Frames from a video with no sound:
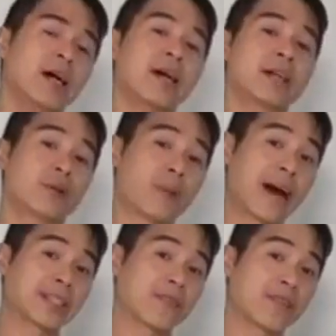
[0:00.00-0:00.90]
So
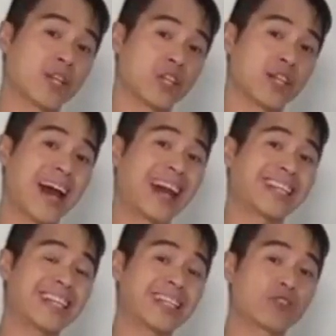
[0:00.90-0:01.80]
by definition, I
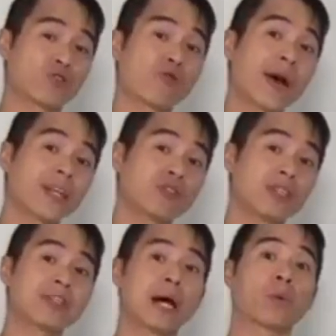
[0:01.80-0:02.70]
needed
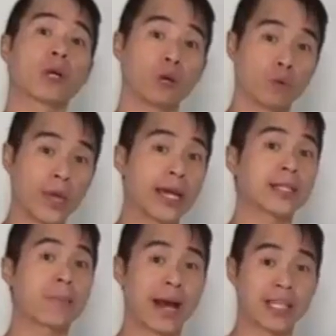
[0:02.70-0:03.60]
strategies that will create the
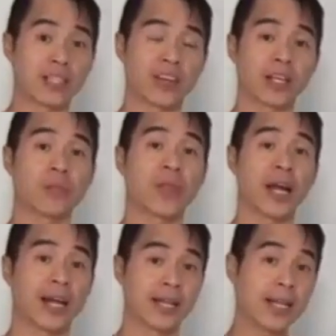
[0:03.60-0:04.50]
passive income that
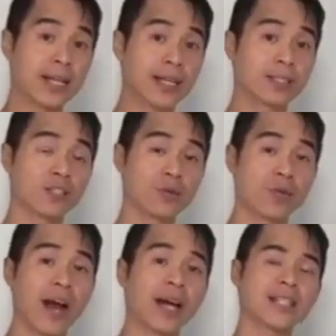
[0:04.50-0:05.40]
I needed to do
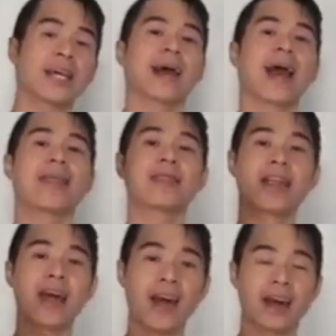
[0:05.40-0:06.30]
that. And
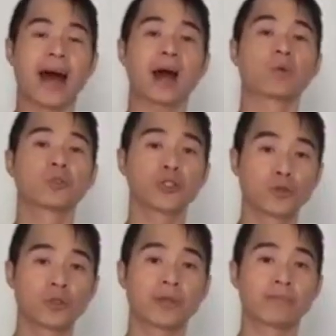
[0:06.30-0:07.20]
then I would
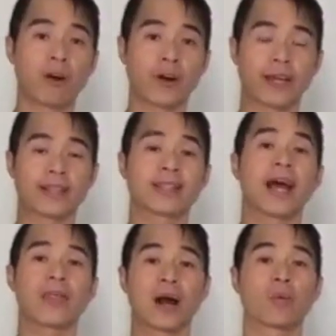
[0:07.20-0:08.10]
choose the markets
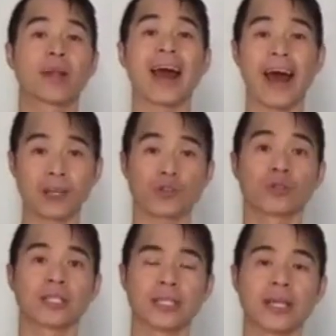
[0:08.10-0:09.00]
that would
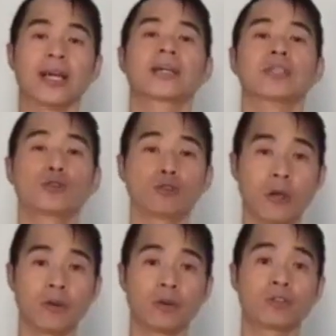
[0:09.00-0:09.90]
actually
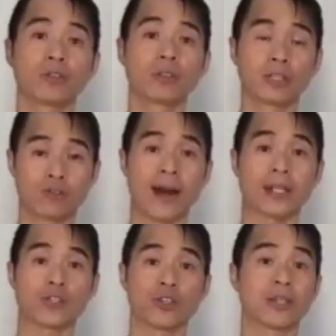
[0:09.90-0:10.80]
contribute to the
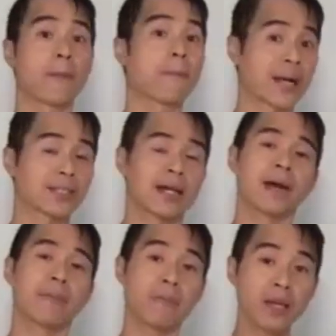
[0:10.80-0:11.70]
strategy the best.
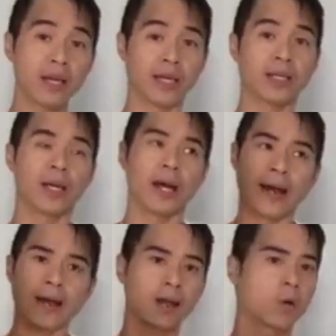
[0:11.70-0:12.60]
Meaning, I
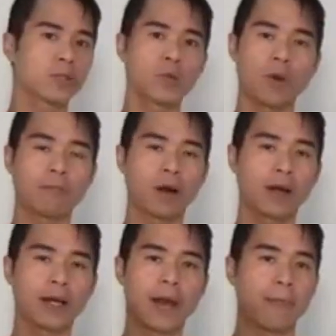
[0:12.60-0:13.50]
can go into one
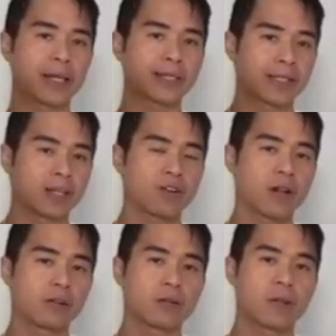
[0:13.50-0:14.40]
market and make
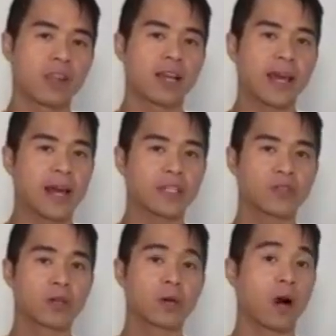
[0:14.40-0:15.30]
$600 a month in cash
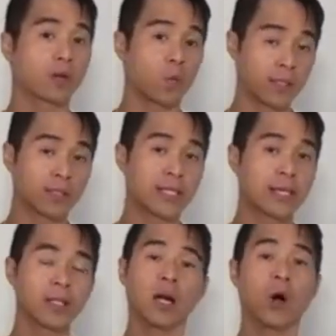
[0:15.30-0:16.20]
flow on one
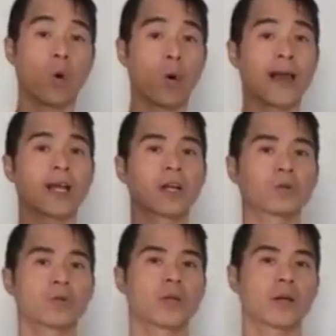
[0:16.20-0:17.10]
deal, or I can go
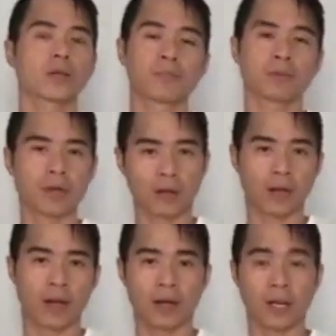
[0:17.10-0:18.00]
to another
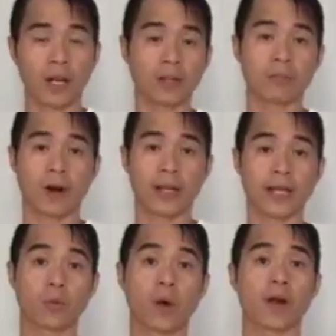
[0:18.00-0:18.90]

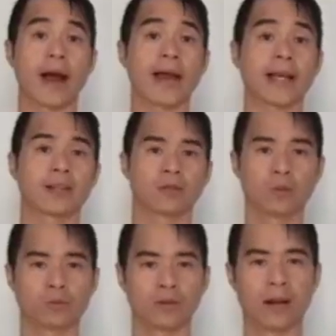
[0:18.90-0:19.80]
market where I can,
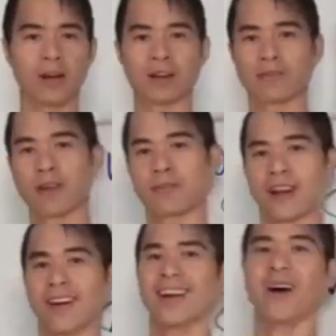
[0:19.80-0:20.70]
I'm out of frame
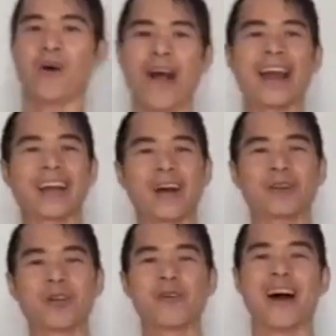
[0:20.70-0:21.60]
now, or I can go
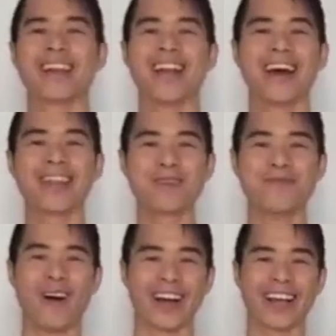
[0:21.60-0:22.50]
to another
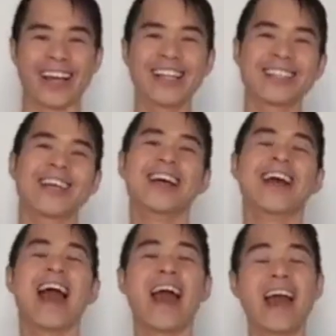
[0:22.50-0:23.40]
market
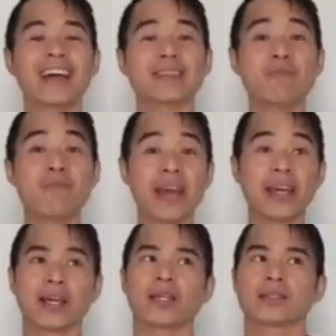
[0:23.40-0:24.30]
and
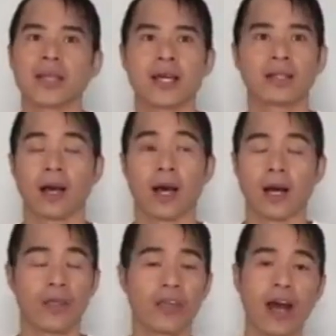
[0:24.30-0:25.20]
make $1,000,
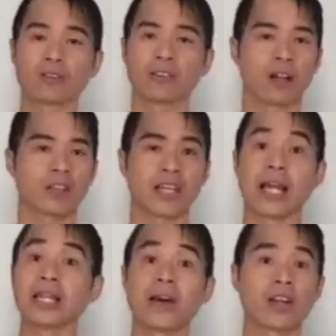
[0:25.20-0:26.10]

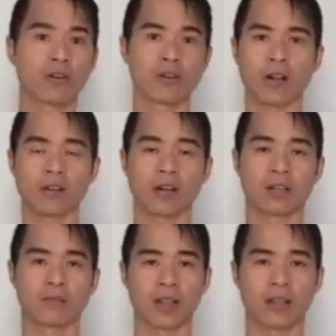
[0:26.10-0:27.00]
$1,100 on
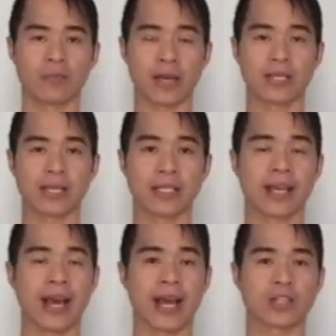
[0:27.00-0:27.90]
a monthly basis in
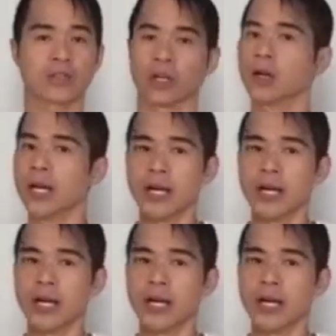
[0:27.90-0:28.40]
cash flow.